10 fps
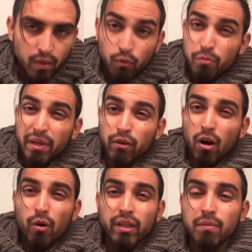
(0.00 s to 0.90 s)
We've been
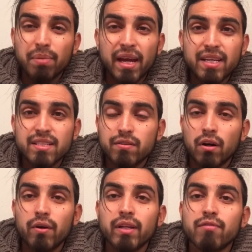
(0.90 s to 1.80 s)
growing. The page is
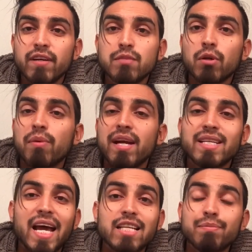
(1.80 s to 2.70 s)
growing. The Facebook page
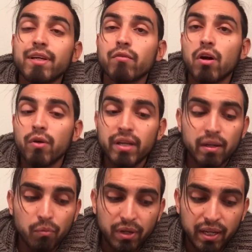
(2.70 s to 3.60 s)
has been growing,
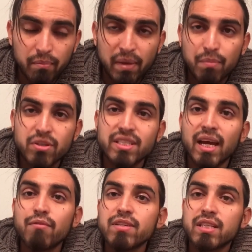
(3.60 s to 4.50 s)
and we get members
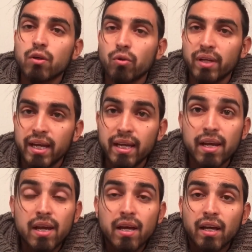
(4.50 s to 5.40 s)
every single day.
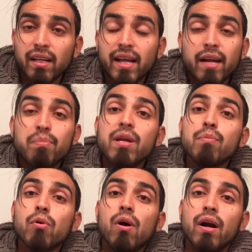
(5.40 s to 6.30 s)
A lot of
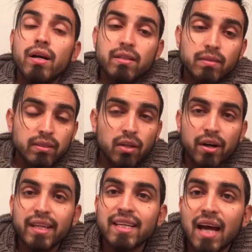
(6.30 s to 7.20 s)
people are
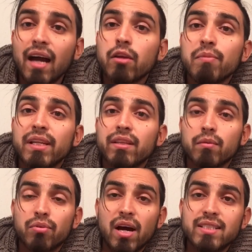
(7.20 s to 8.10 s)
starting to document their
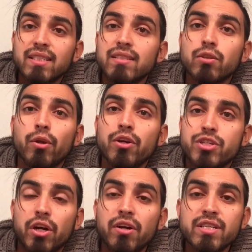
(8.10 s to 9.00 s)
process, so their
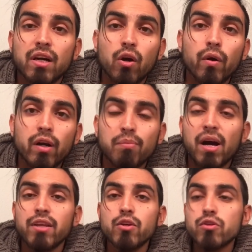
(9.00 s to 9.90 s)
journeys are going up
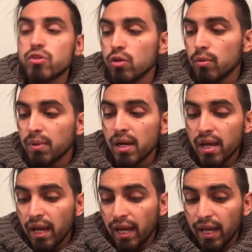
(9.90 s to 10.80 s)
on YouTube,
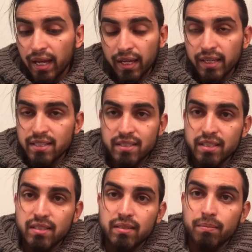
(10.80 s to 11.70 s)
and it's
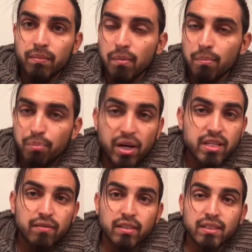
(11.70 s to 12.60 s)
just a
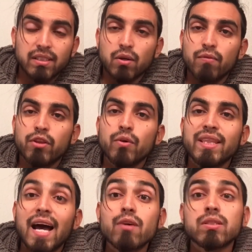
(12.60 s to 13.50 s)
bunch of us. It's over
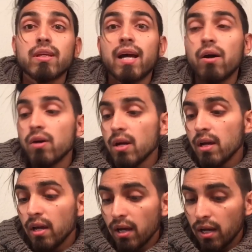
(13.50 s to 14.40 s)
3,000 now,
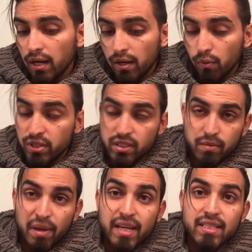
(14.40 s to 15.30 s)
which is
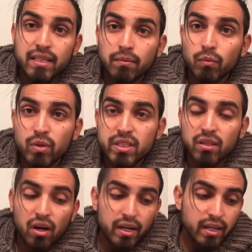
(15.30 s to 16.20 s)
amazing. We
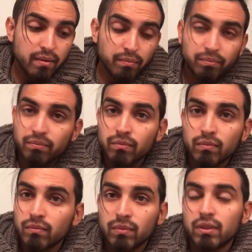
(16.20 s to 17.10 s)
started
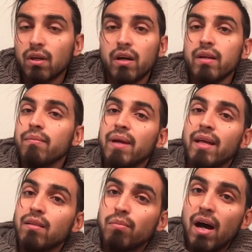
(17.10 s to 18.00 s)

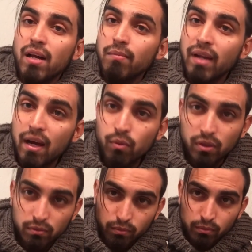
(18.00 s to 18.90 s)
at the bottom. Now
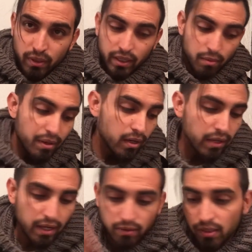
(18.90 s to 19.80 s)
we're way up here
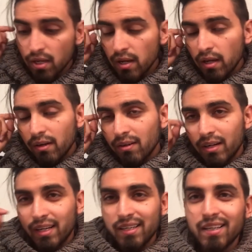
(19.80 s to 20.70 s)
now,
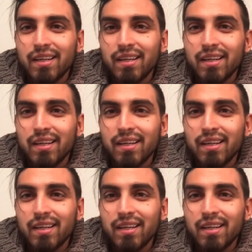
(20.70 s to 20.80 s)
right?